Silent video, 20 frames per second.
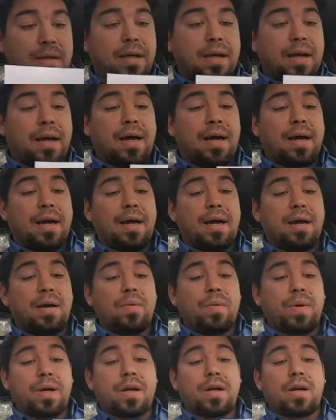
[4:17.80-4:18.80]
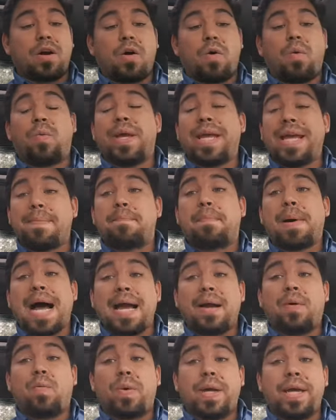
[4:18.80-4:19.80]
we're going to go week
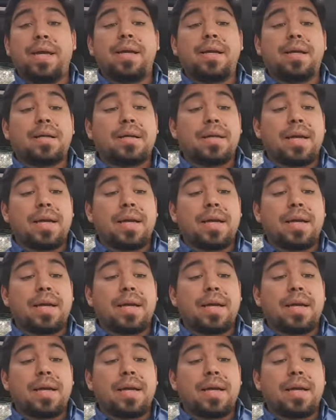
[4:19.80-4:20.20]
by week.